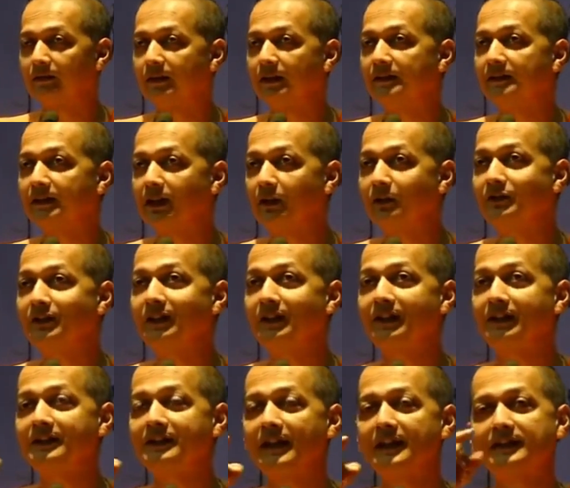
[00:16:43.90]
Then the
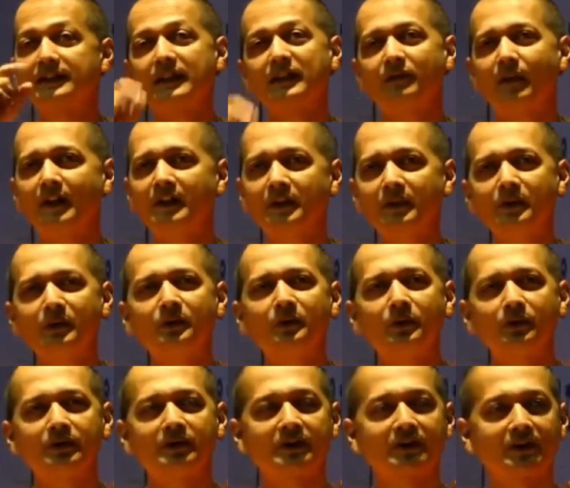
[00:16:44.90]
counselor is asking, why did you
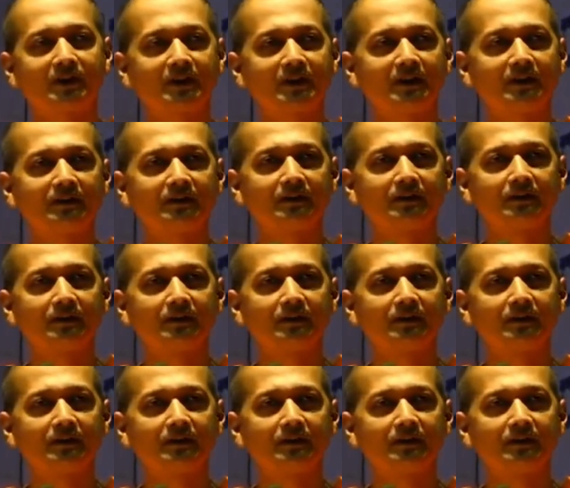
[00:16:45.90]
do such a thing?